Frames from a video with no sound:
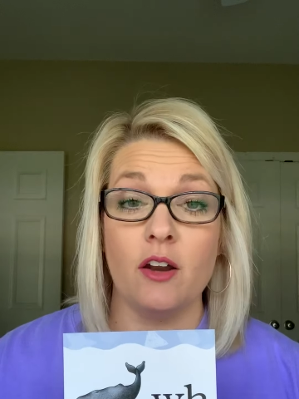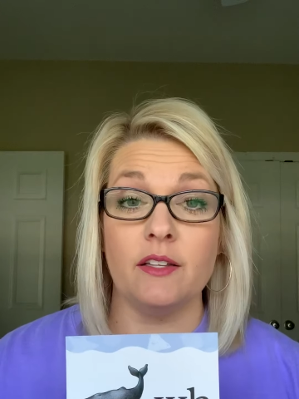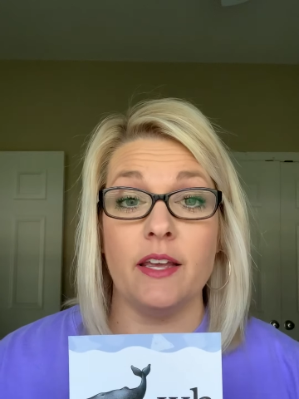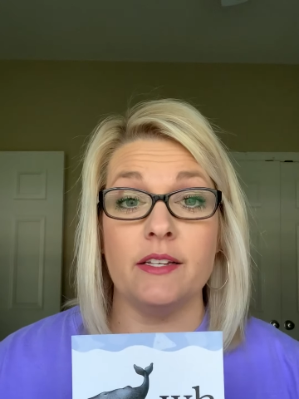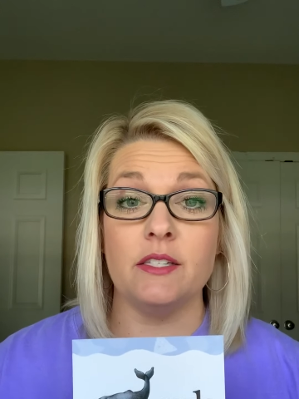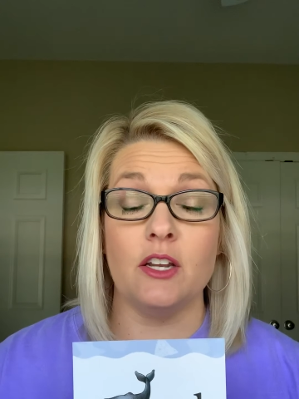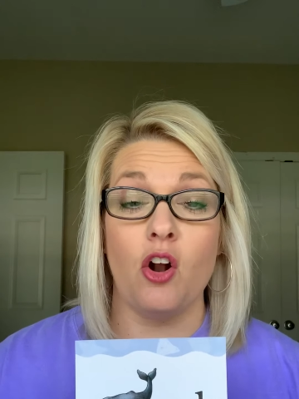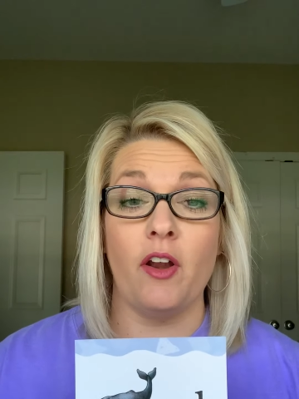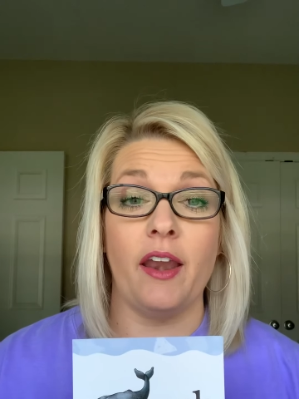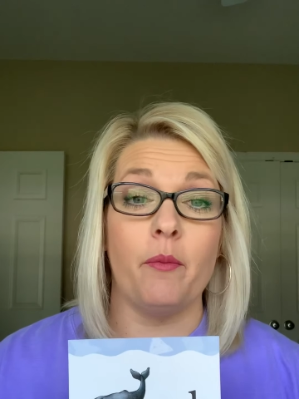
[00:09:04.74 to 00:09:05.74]
a lesson
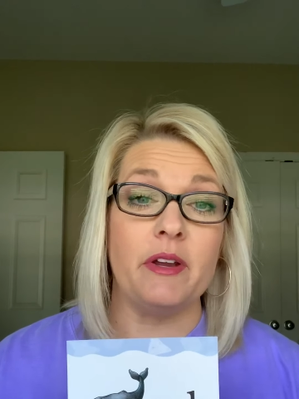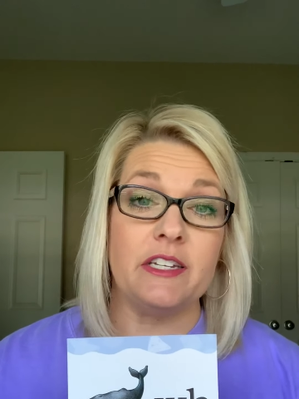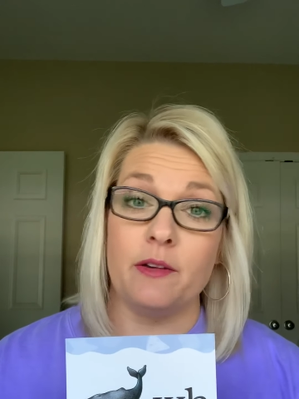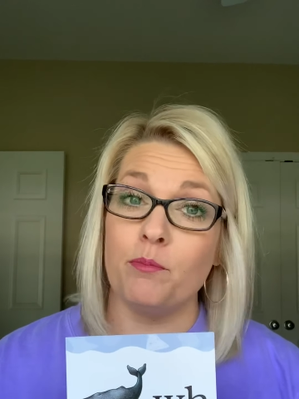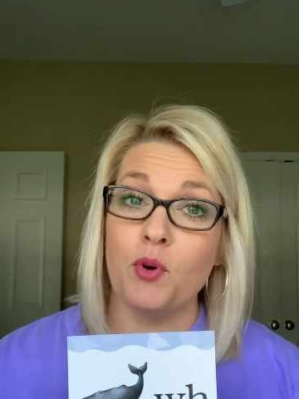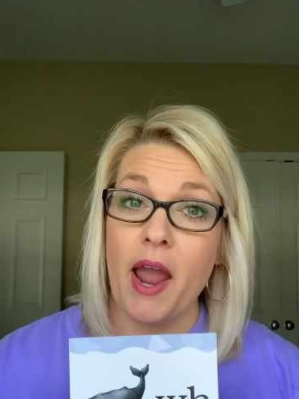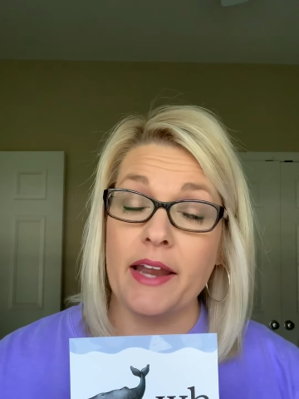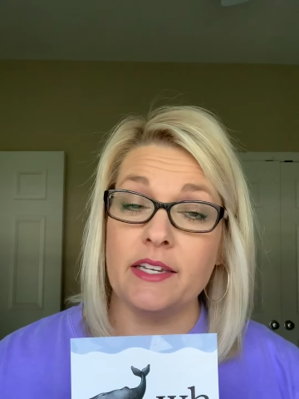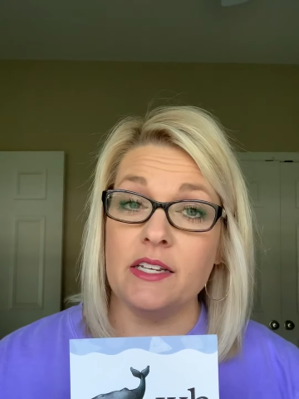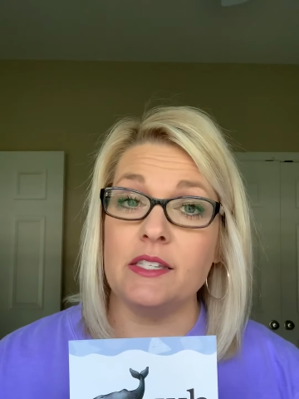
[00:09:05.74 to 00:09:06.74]
on it and we didn't
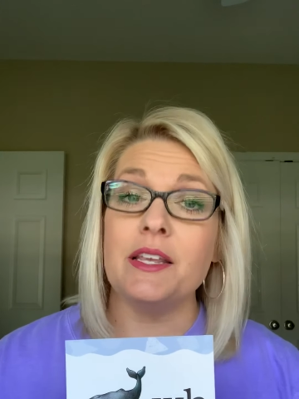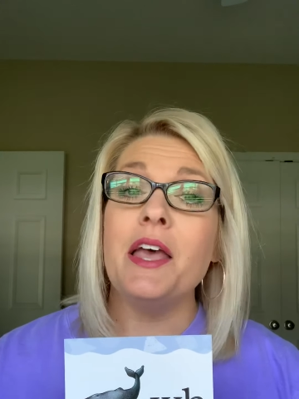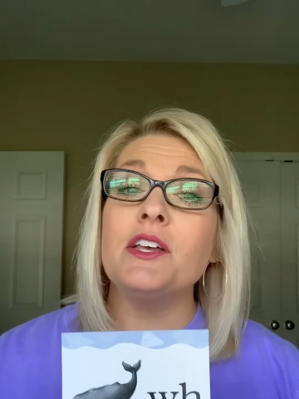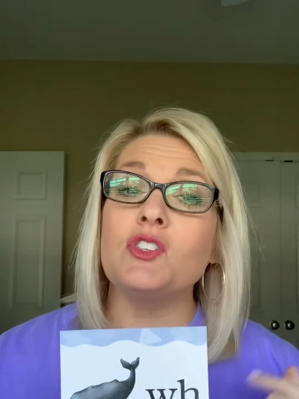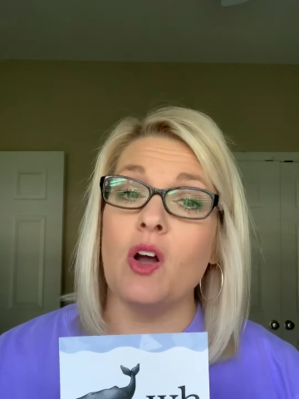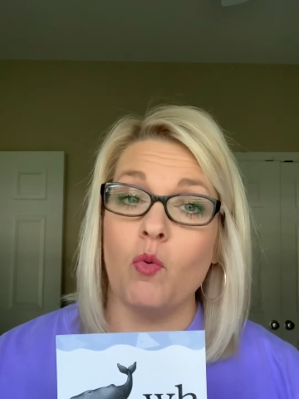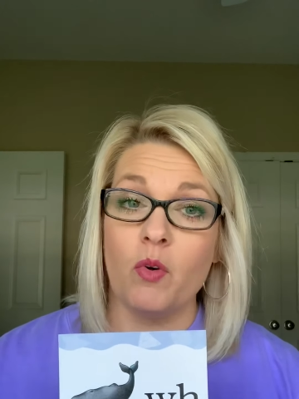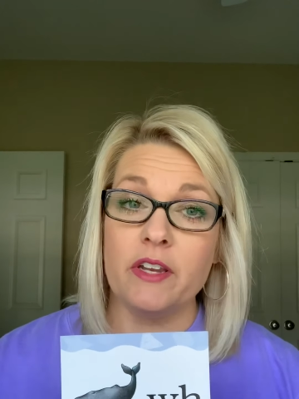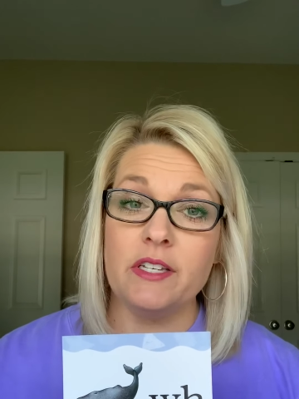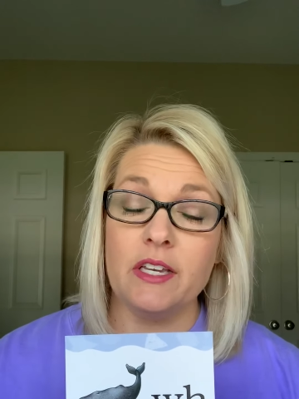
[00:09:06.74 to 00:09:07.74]
practice, so I
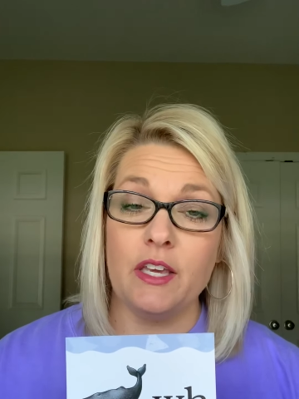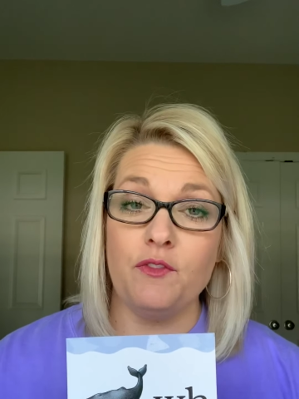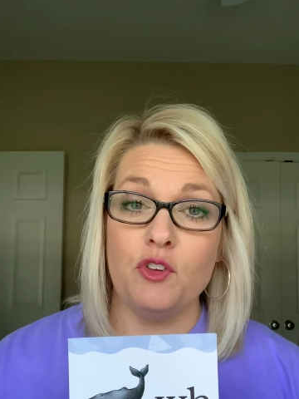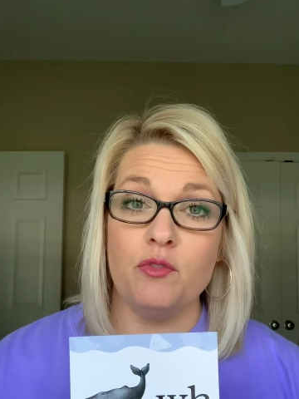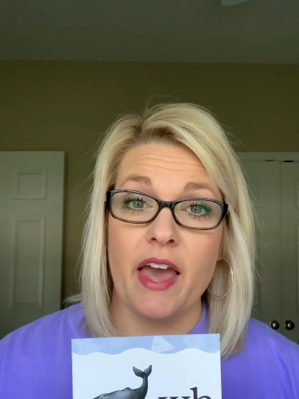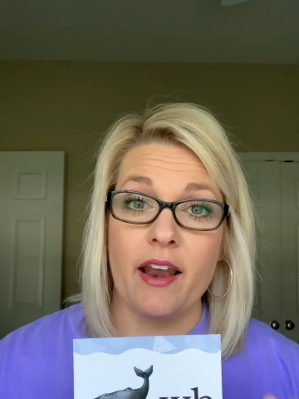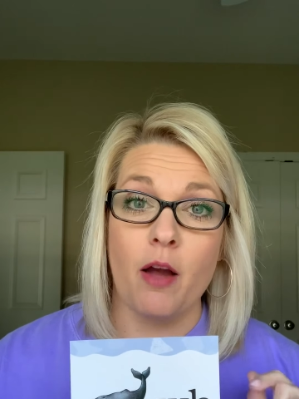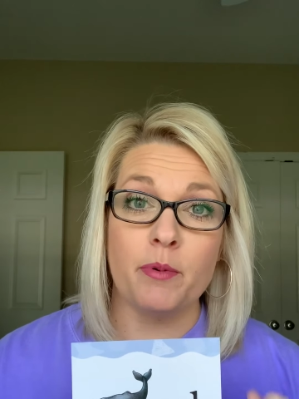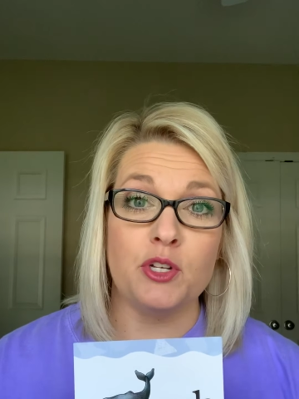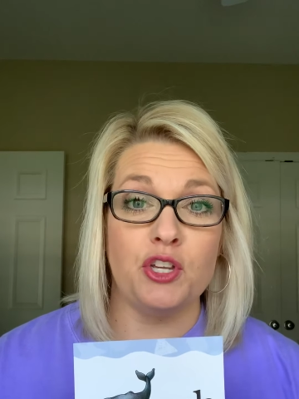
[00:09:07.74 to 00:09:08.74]
wanted to give you that
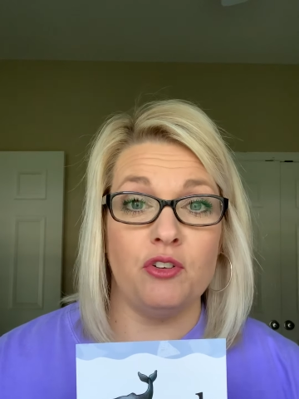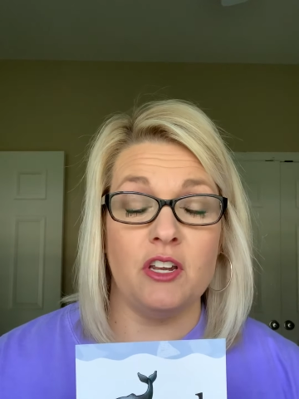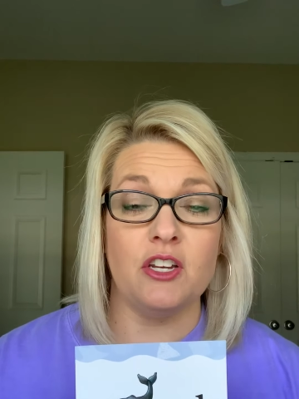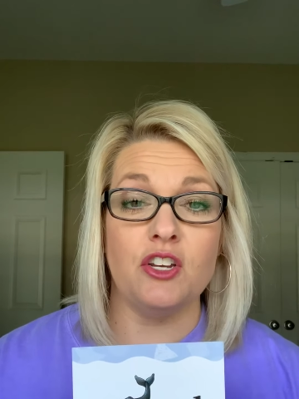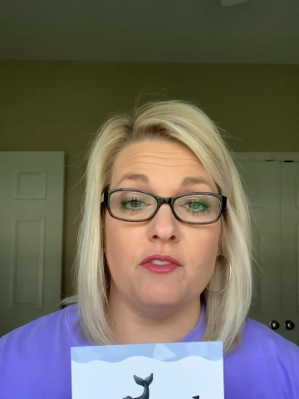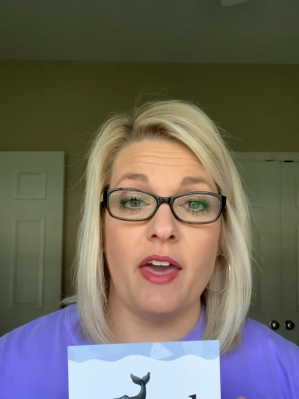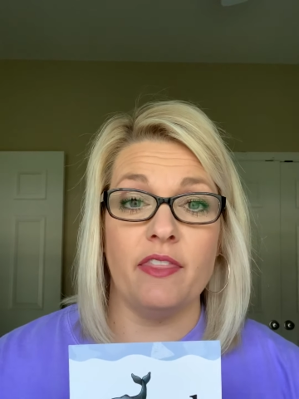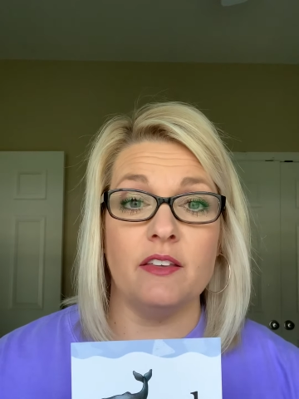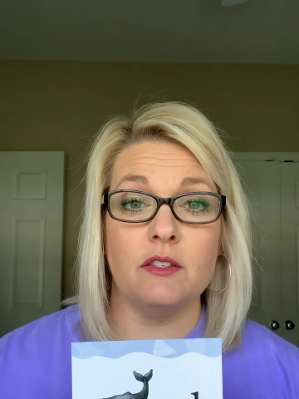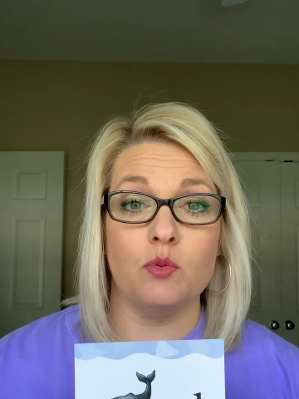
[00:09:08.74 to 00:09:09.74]
opportunity to do that
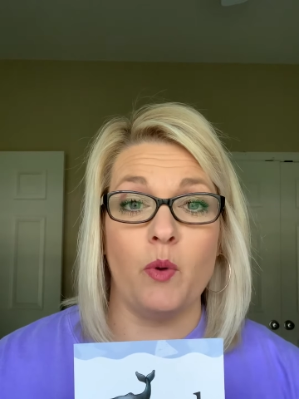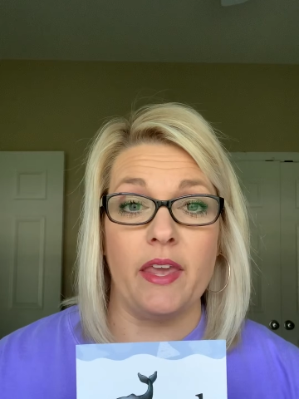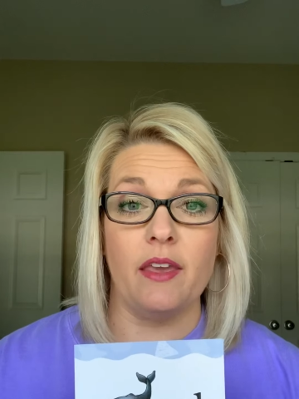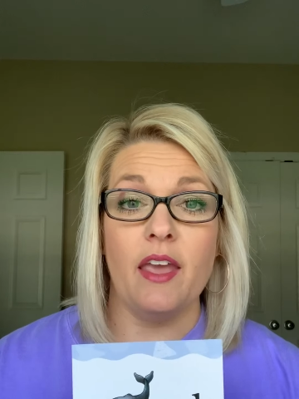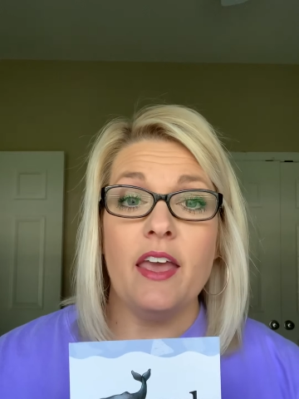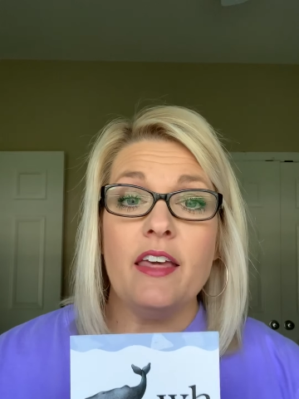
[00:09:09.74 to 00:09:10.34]
this week.